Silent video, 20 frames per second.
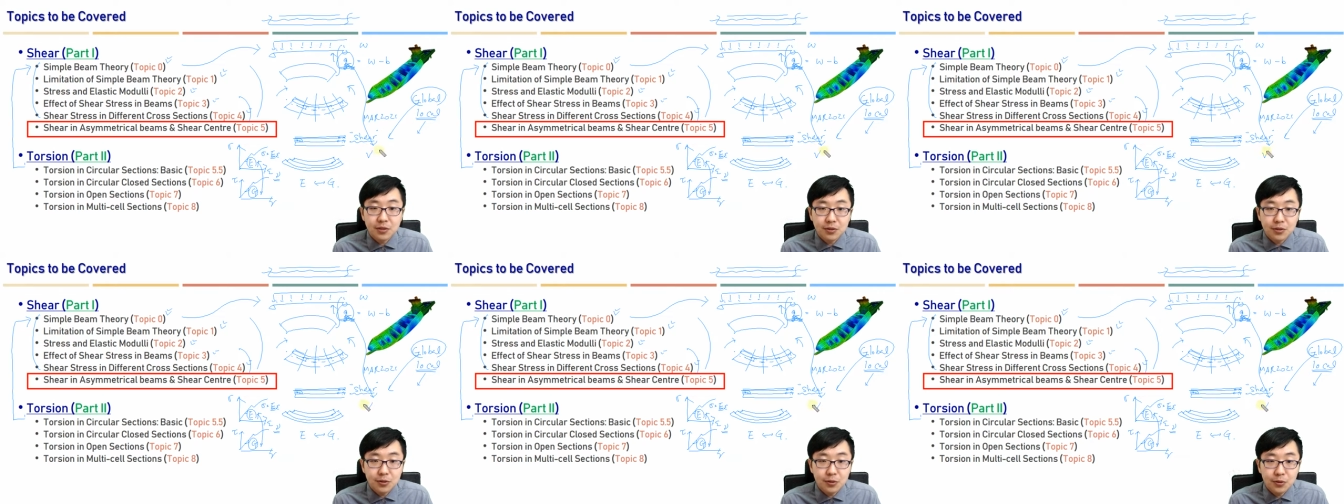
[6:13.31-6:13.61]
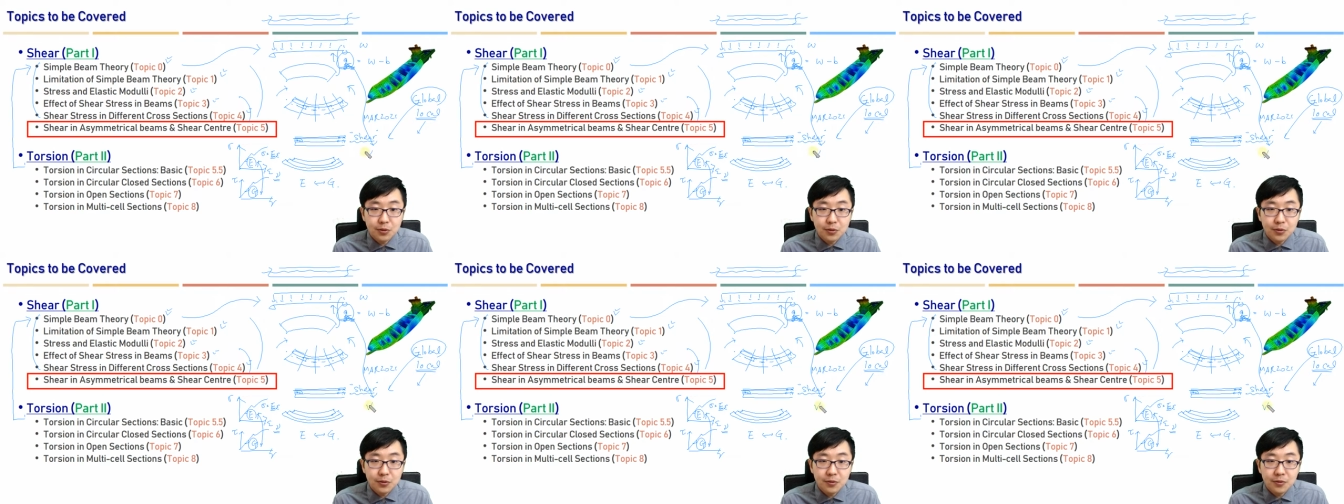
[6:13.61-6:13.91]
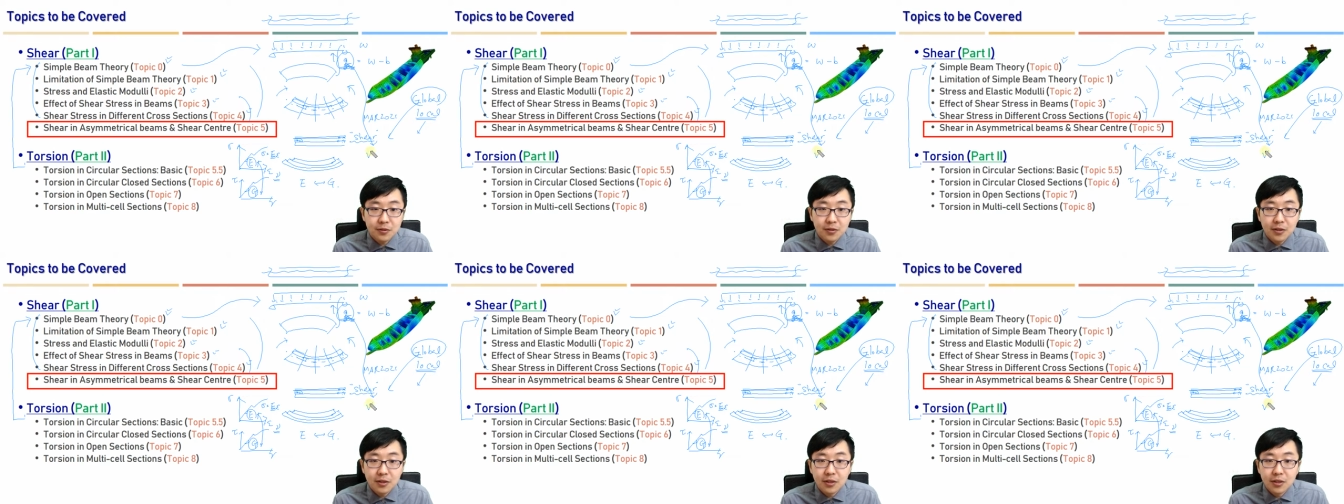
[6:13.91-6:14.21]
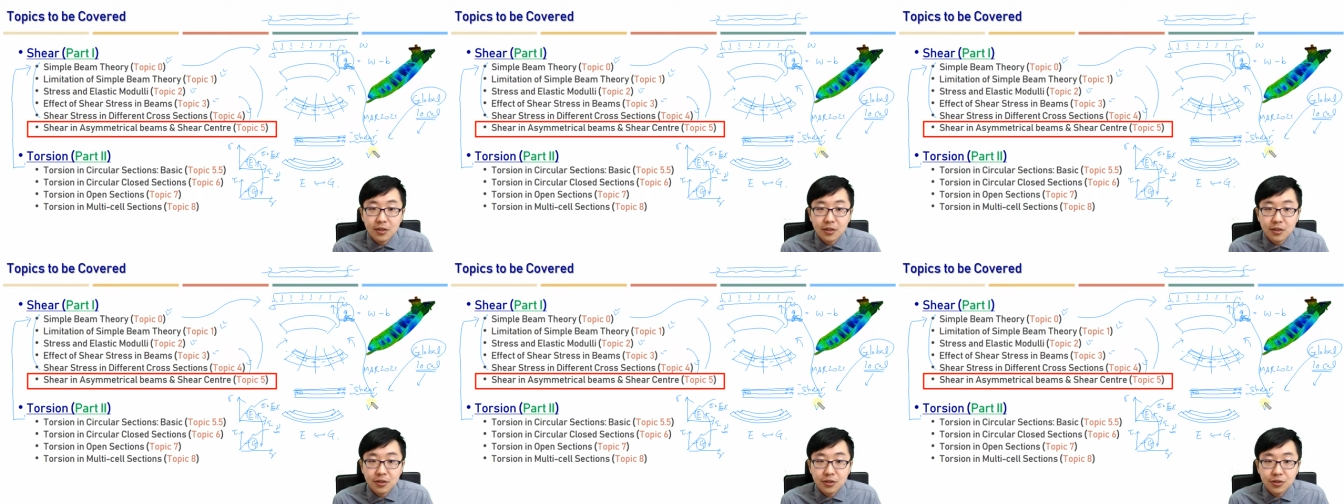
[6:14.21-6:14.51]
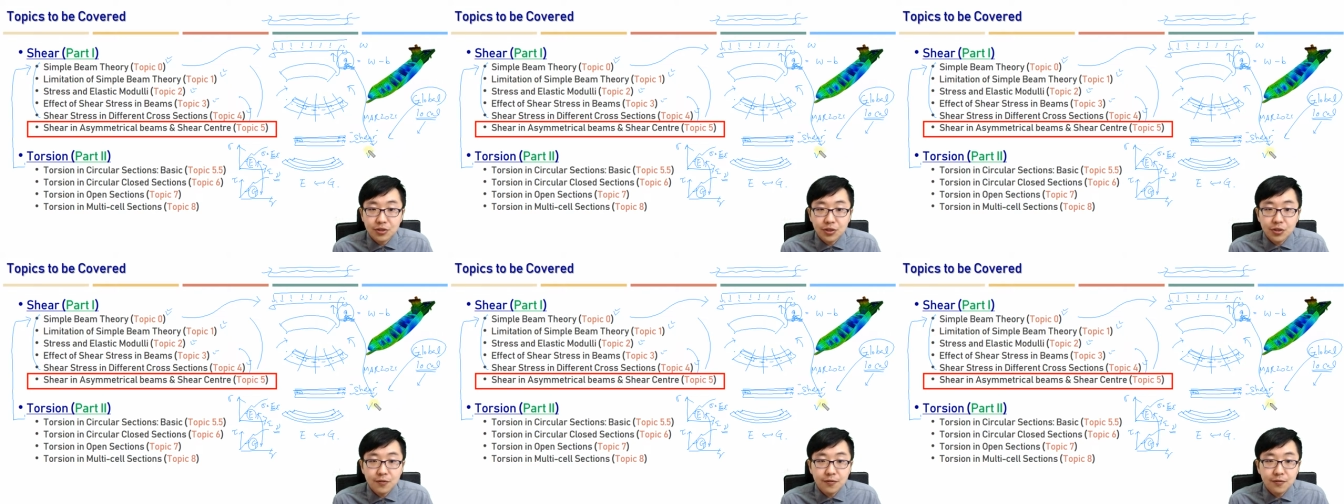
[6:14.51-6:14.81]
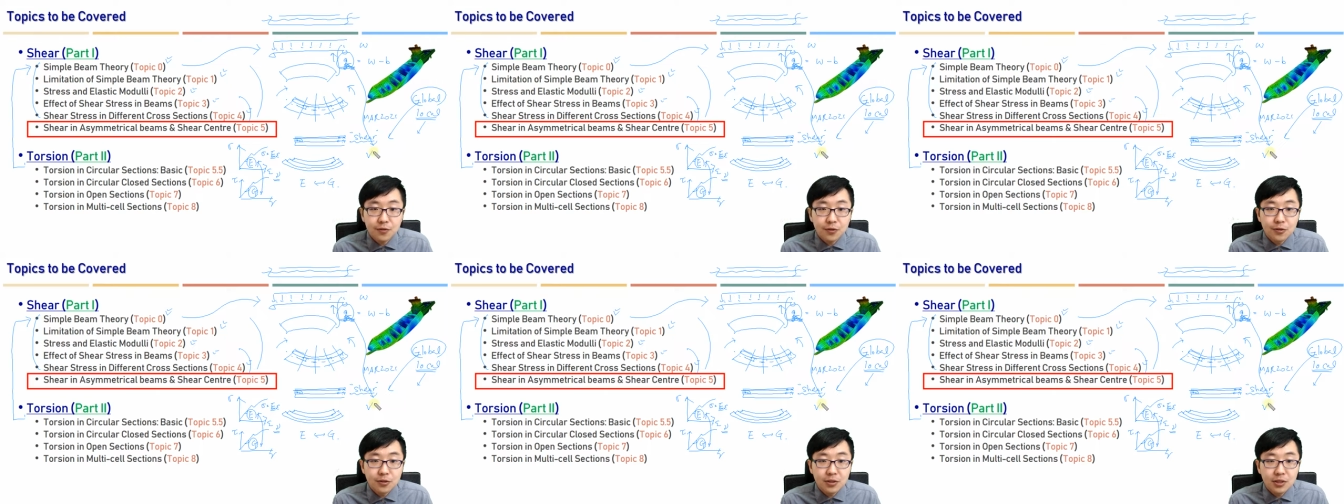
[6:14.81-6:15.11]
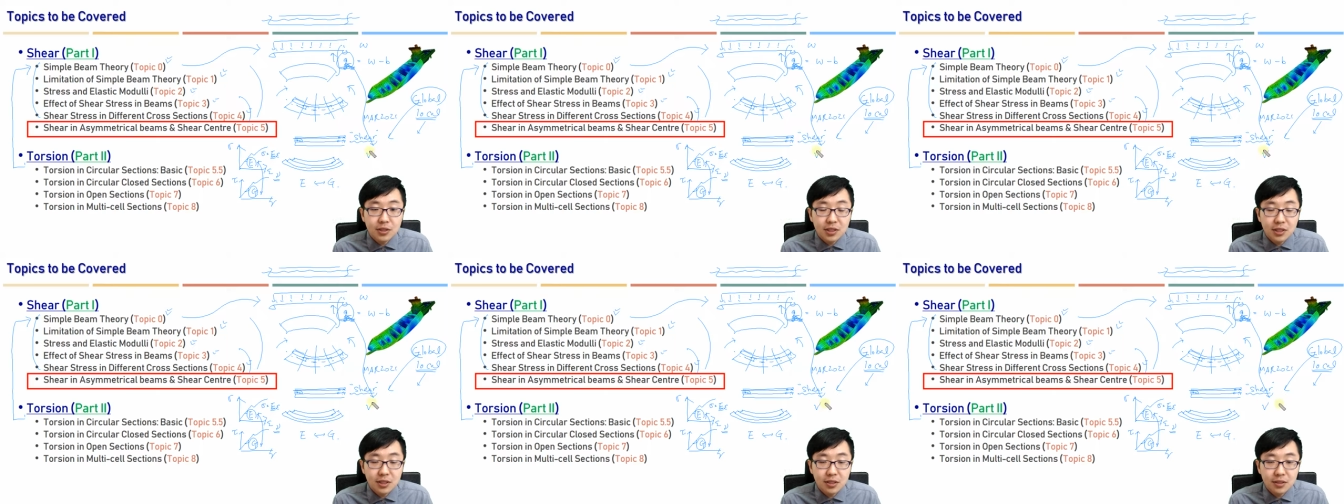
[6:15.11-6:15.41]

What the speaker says: So shear force